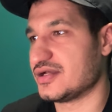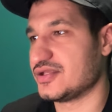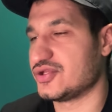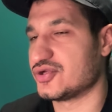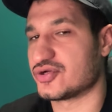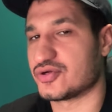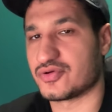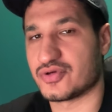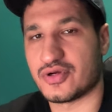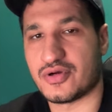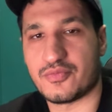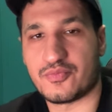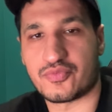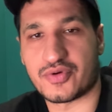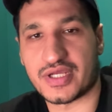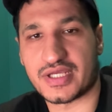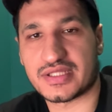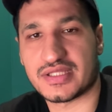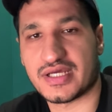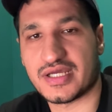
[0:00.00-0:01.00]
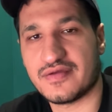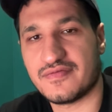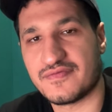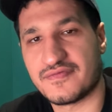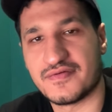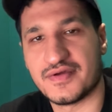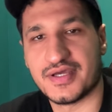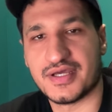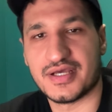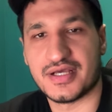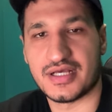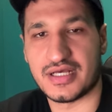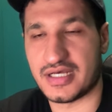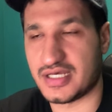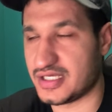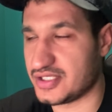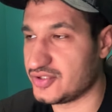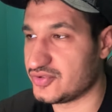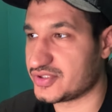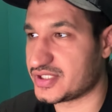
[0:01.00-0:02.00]
your brake life,
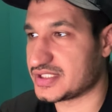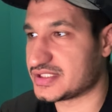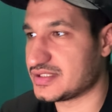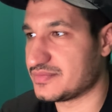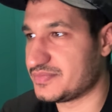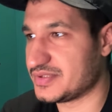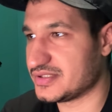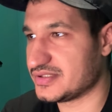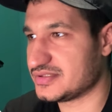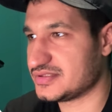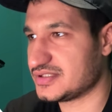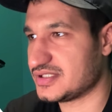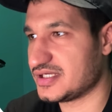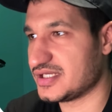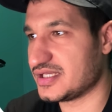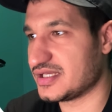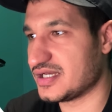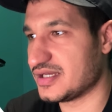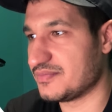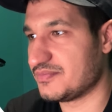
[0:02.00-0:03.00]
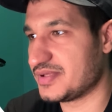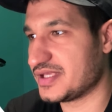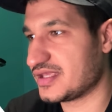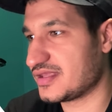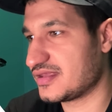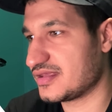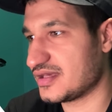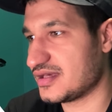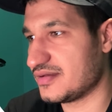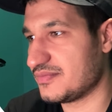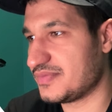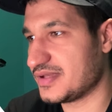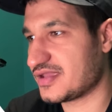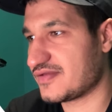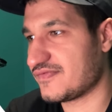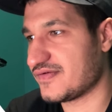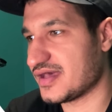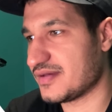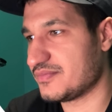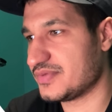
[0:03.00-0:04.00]
you'll get the bill, a
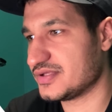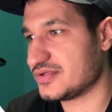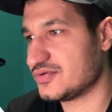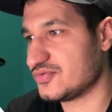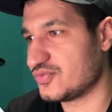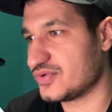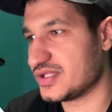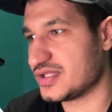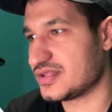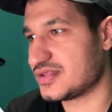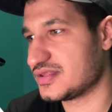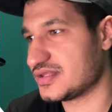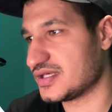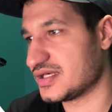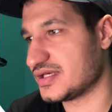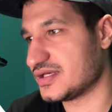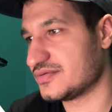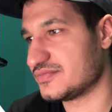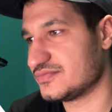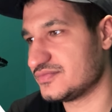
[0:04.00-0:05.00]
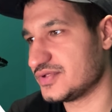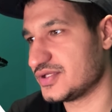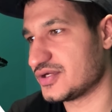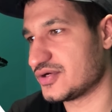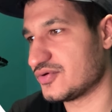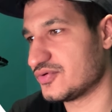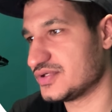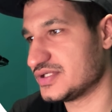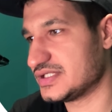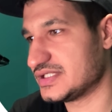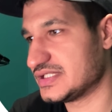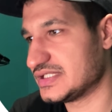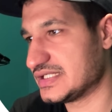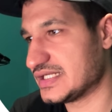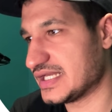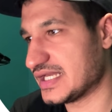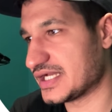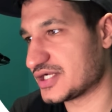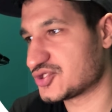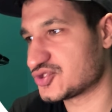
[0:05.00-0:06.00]
big fat bill with
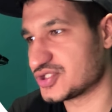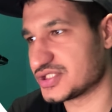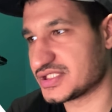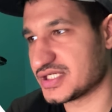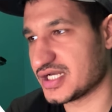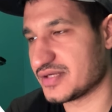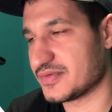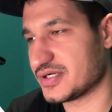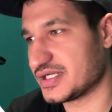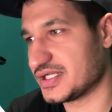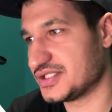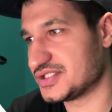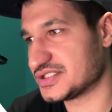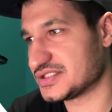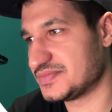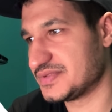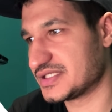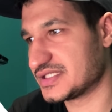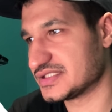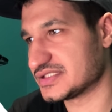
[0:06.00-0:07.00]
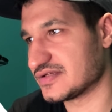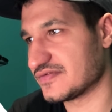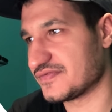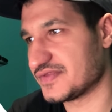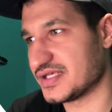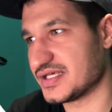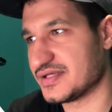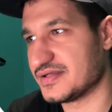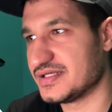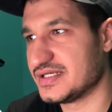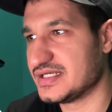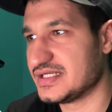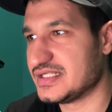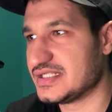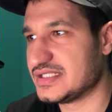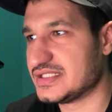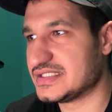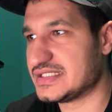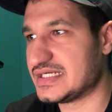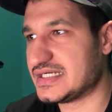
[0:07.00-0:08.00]
extra time on it just because of the
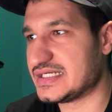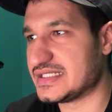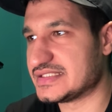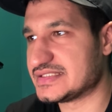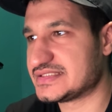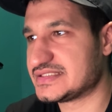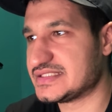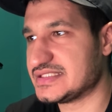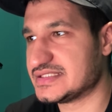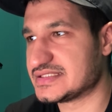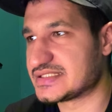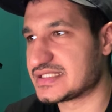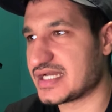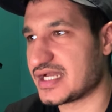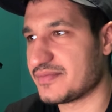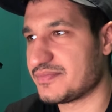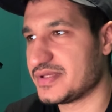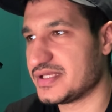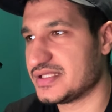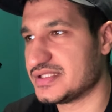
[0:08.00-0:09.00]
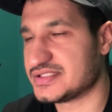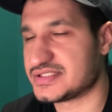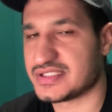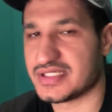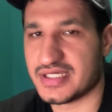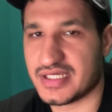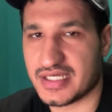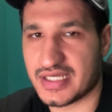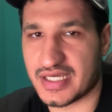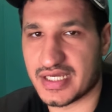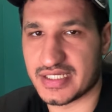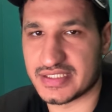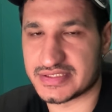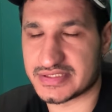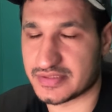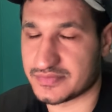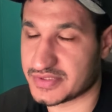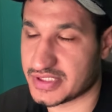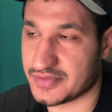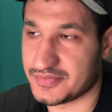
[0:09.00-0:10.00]
seized guide pins, and
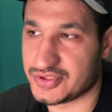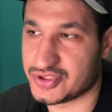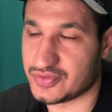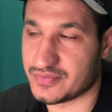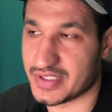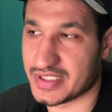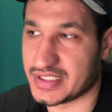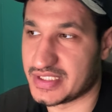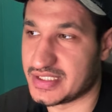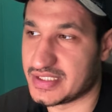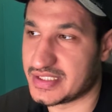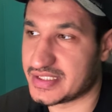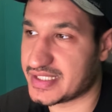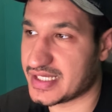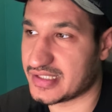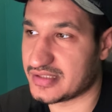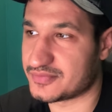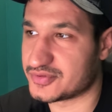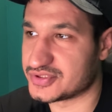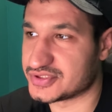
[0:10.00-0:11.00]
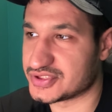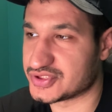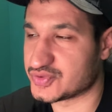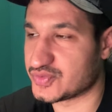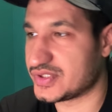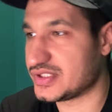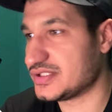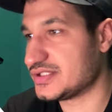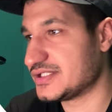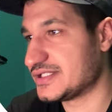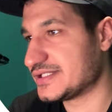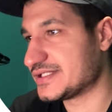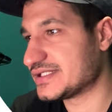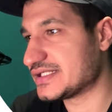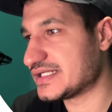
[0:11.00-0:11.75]
sometimes you might need calipers as well.